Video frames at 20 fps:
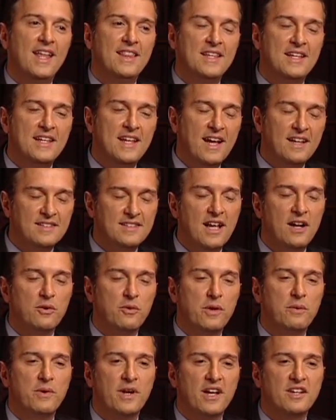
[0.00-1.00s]
The next
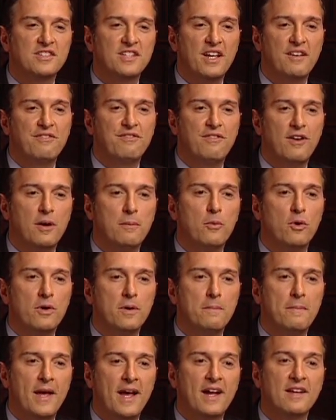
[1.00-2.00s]
downgrade would actually have far more
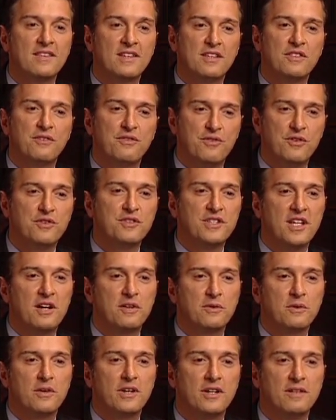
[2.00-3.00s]
impact than the first
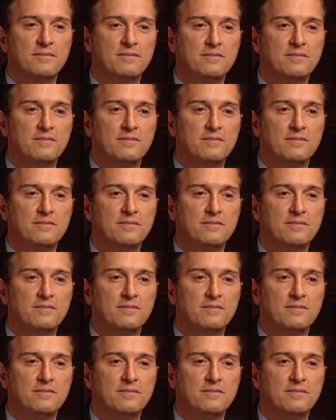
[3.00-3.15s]
downgrade.